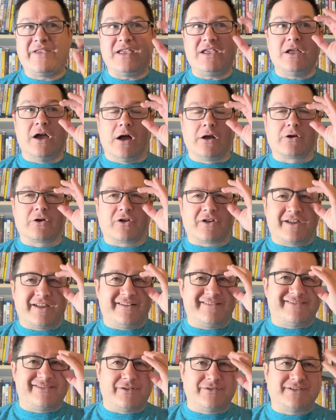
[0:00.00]
younger
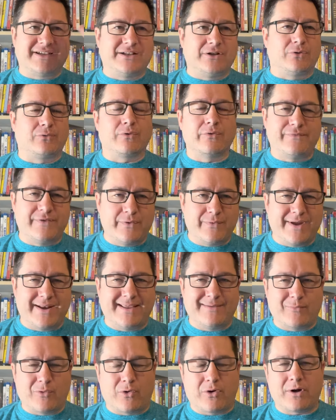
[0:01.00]
kid shows I don't review
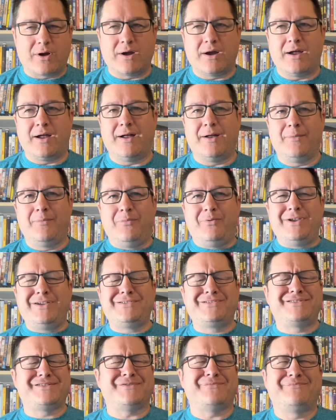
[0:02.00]
anymore. Um, we
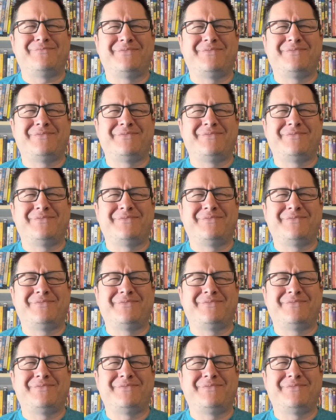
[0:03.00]
used to,